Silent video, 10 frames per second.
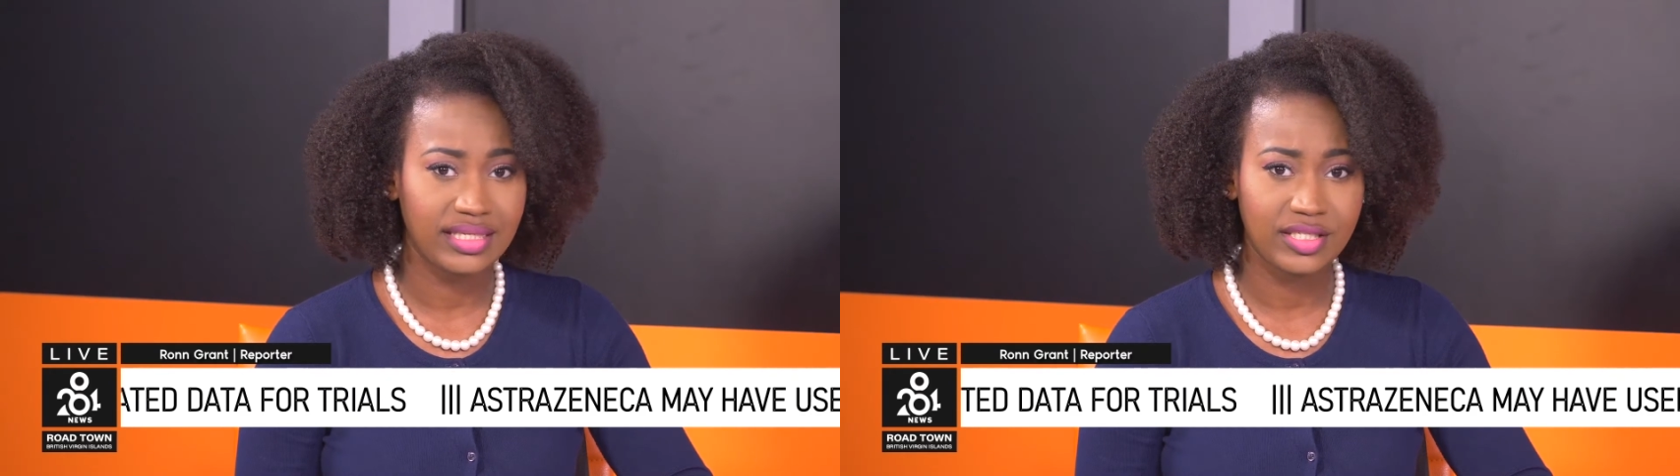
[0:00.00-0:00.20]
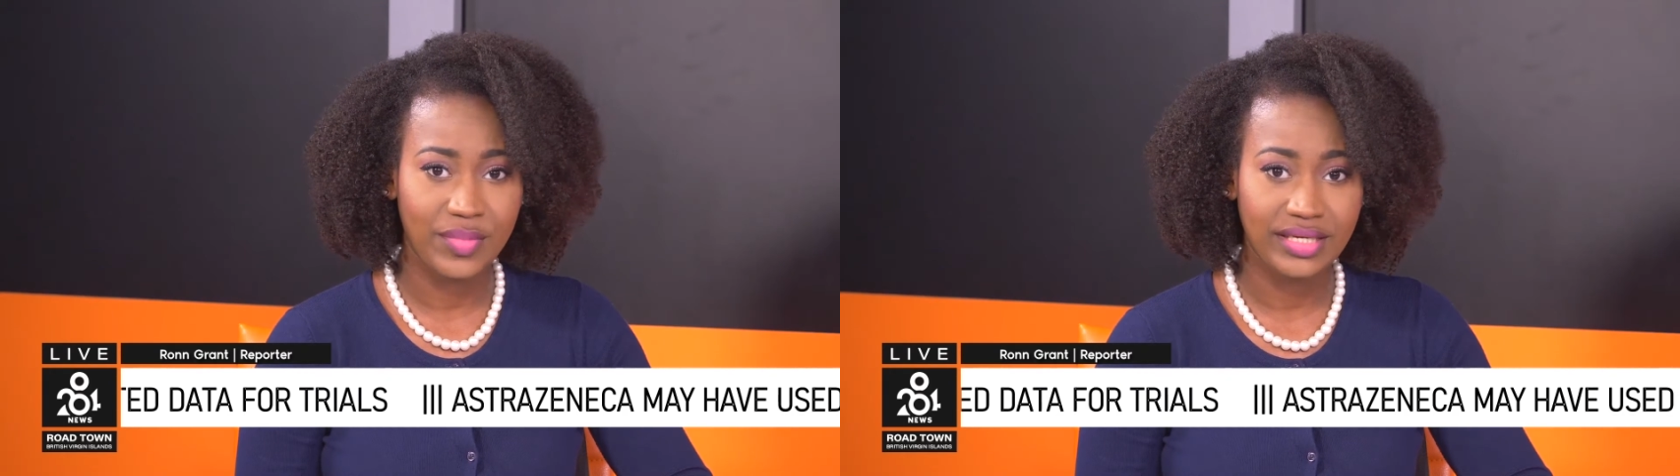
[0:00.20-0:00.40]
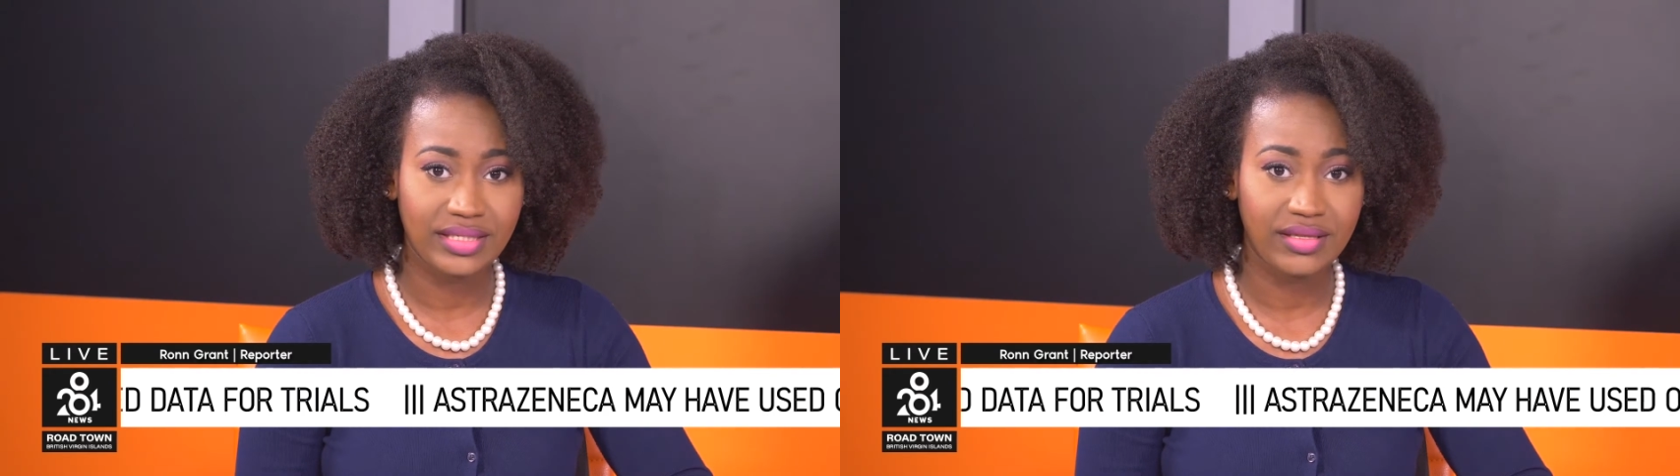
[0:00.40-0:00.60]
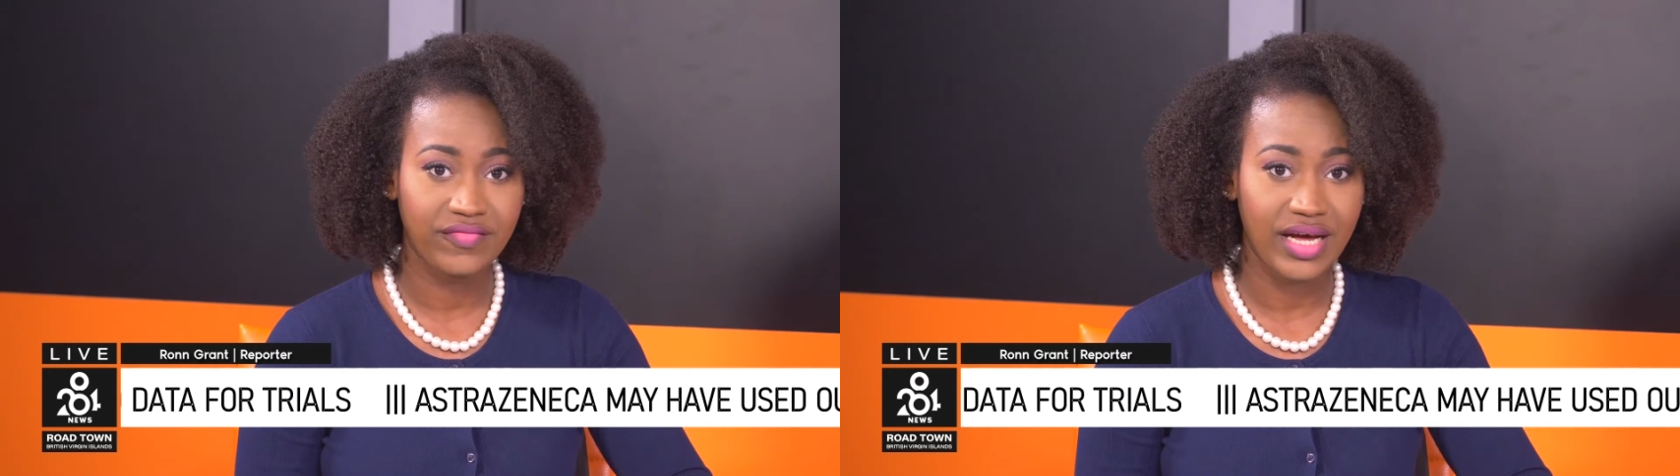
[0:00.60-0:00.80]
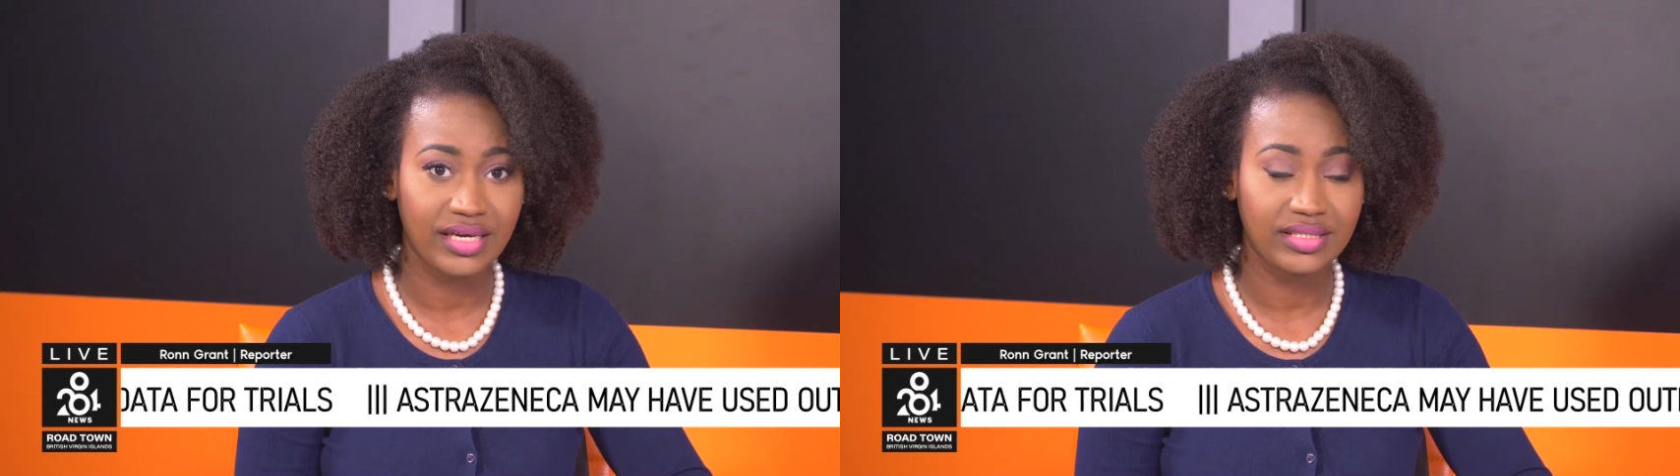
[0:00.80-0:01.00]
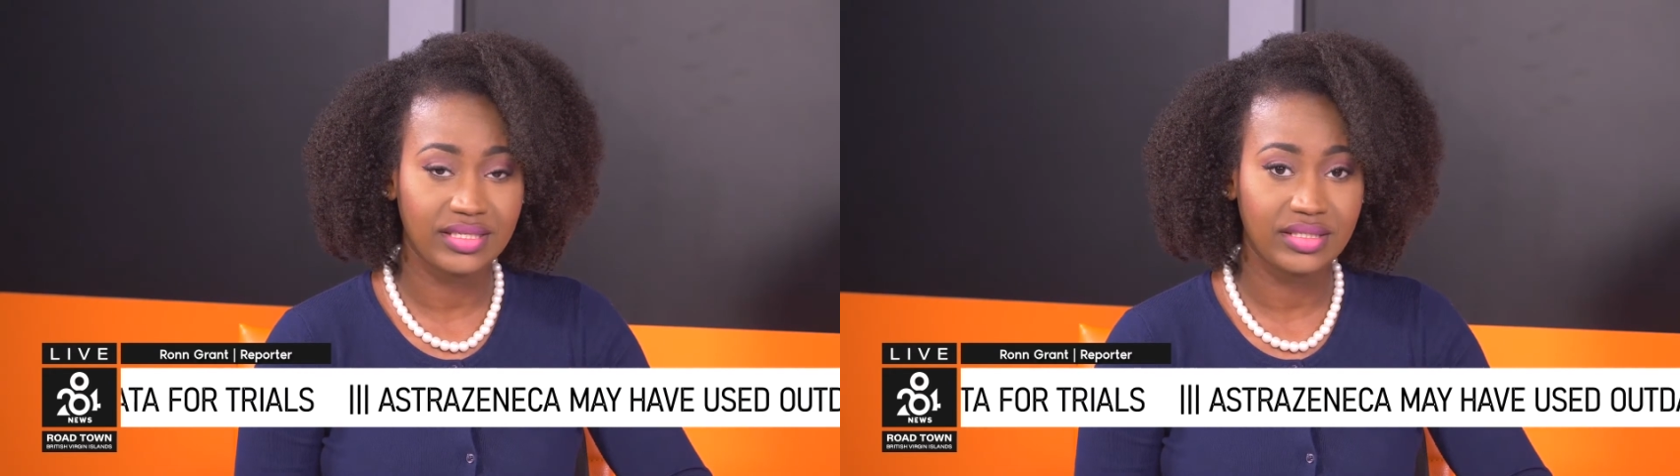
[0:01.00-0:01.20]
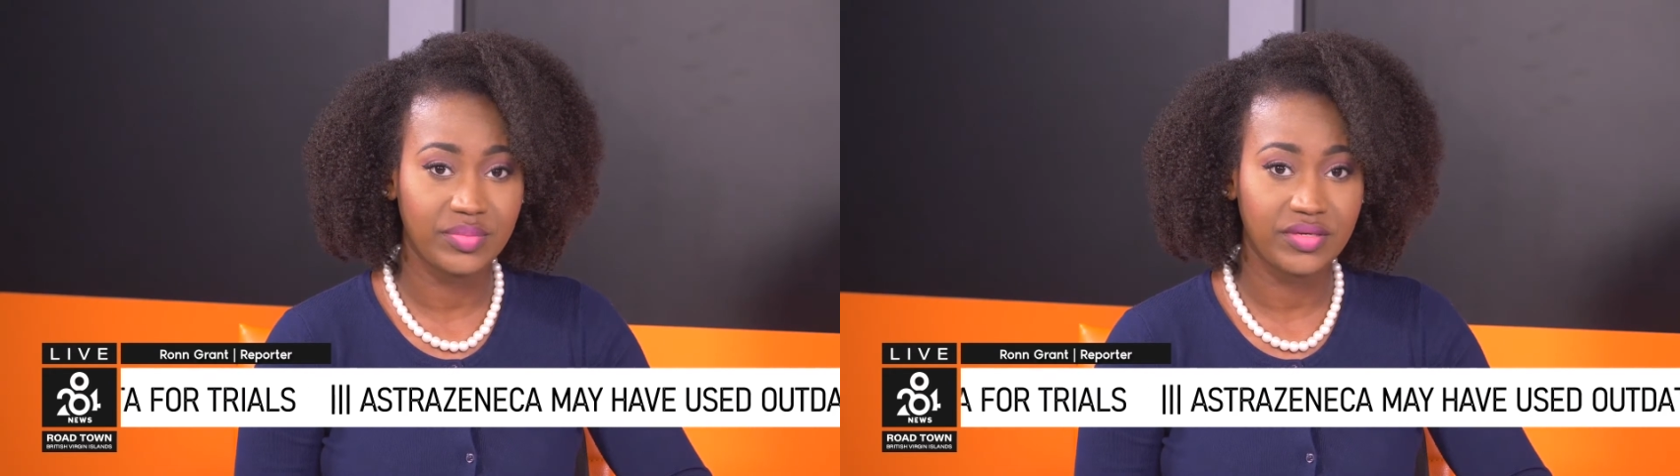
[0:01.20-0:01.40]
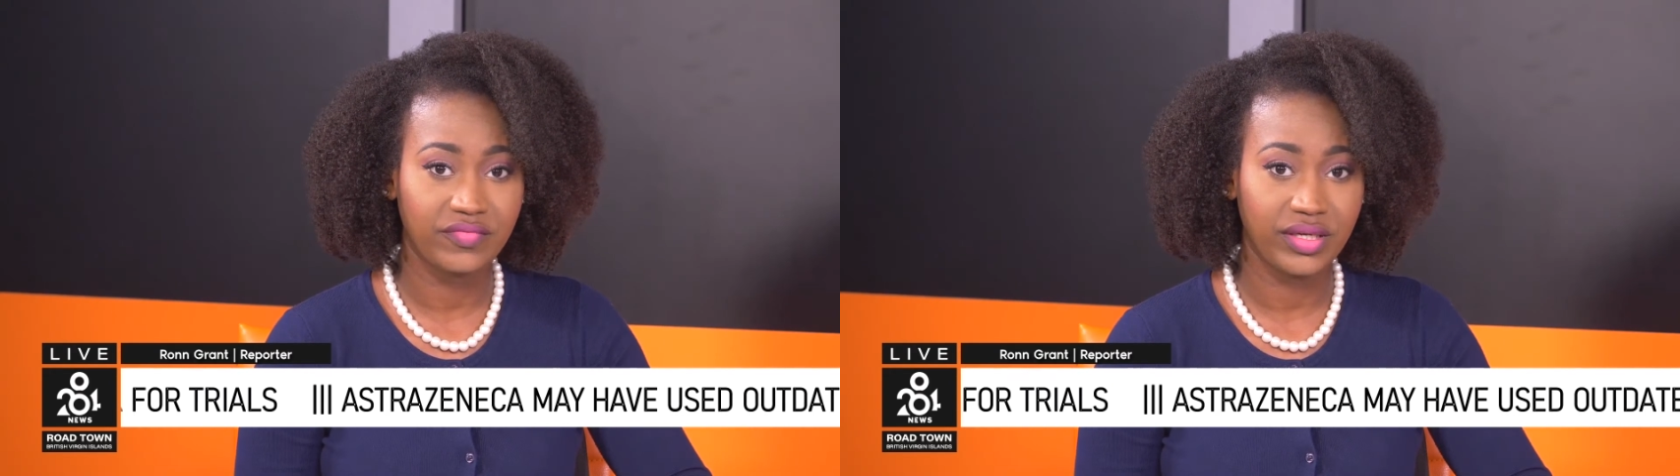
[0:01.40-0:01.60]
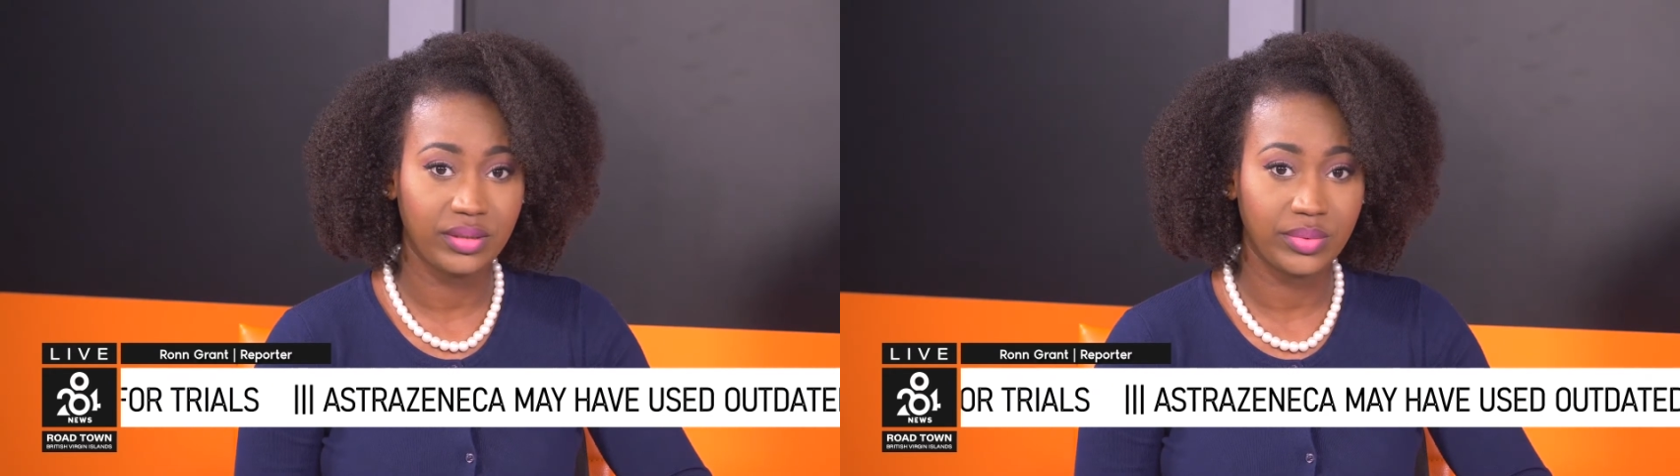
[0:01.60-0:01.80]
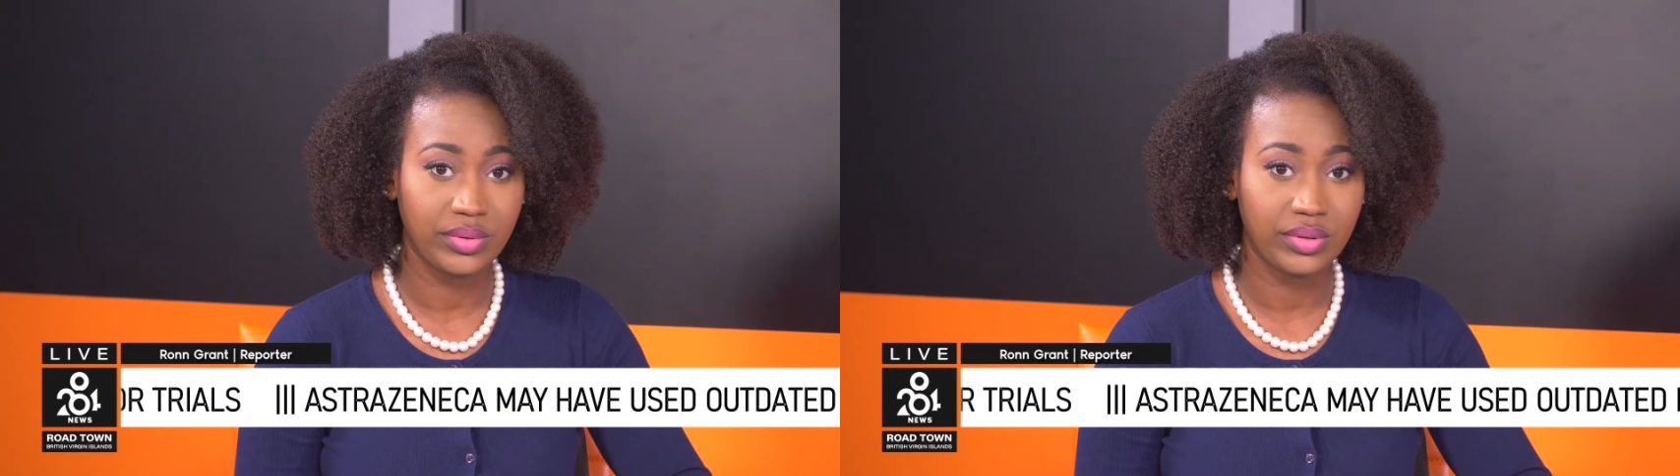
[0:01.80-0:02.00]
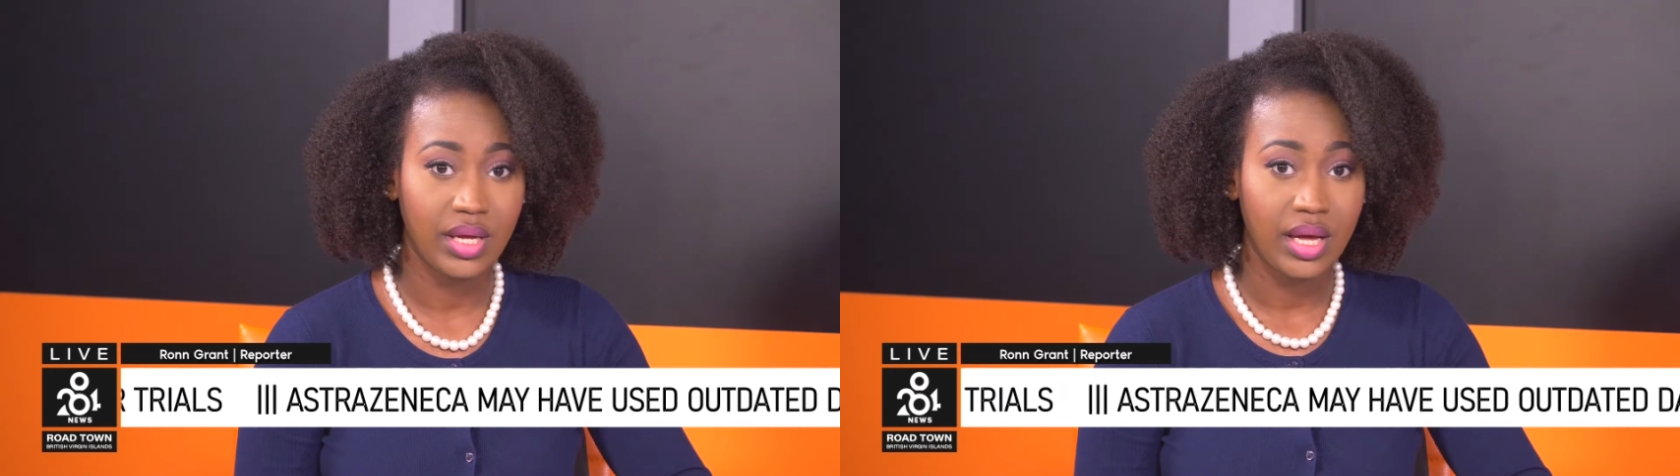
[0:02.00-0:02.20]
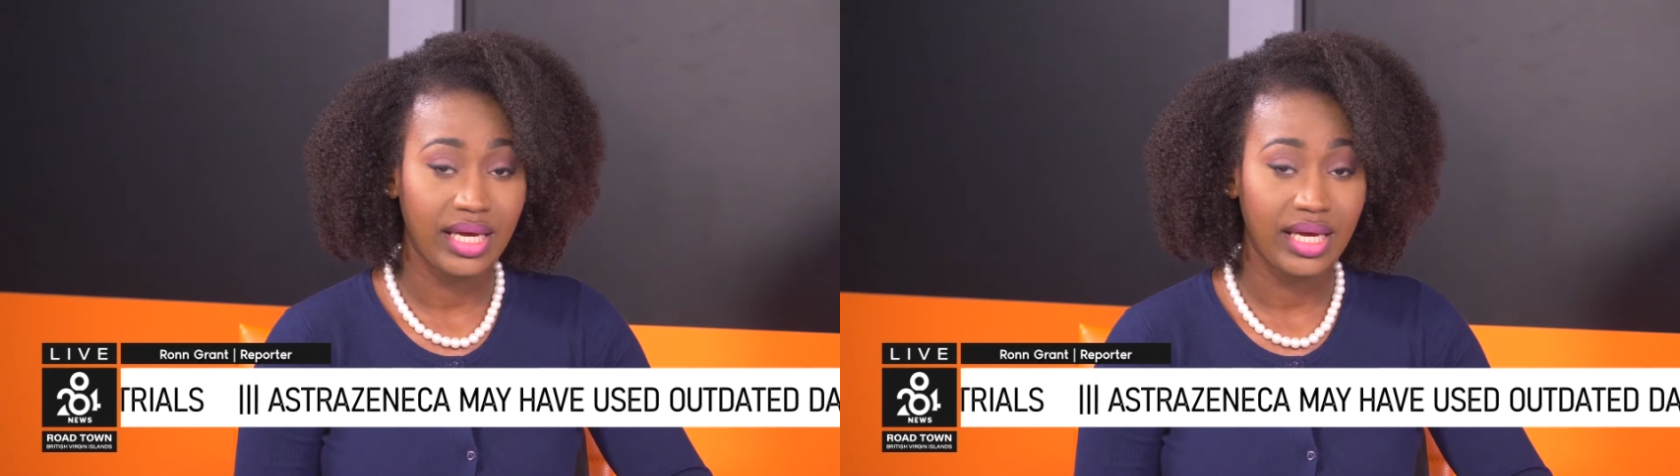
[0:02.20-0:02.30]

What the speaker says: expected the vaccine to be available